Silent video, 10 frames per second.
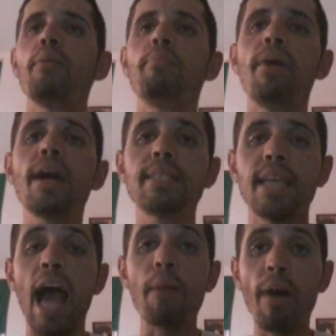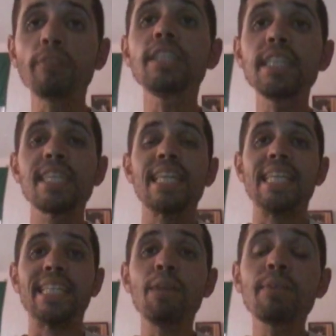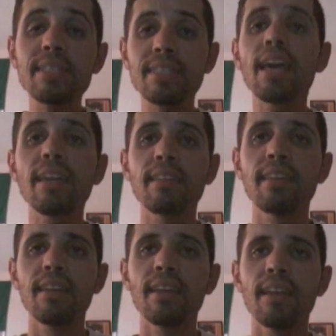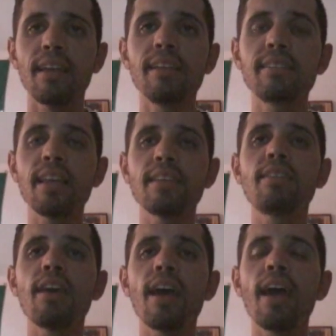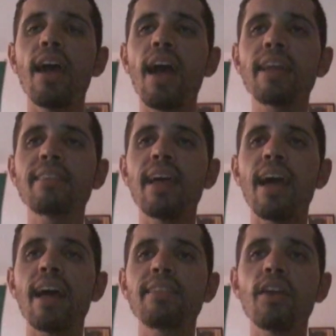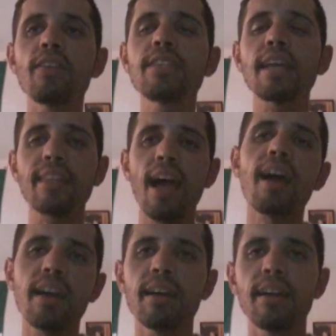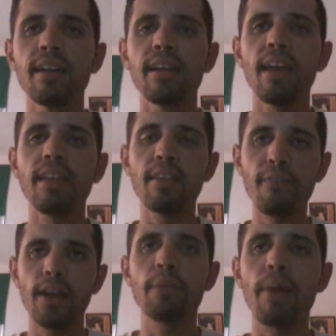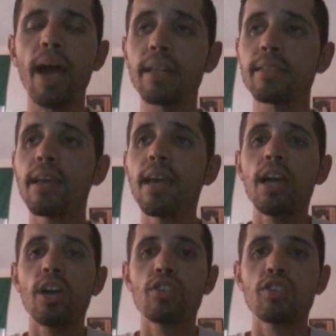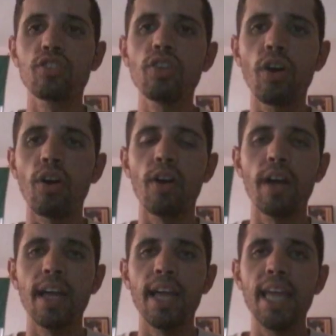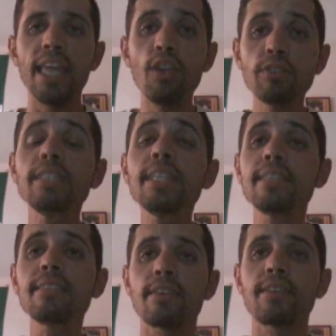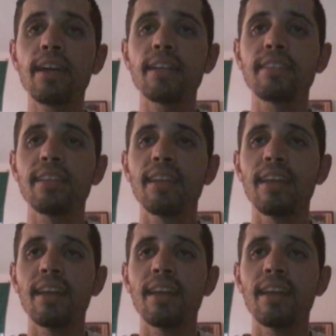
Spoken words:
but about this Islamic State is a terrorist attack in the Philippines. So using this internet,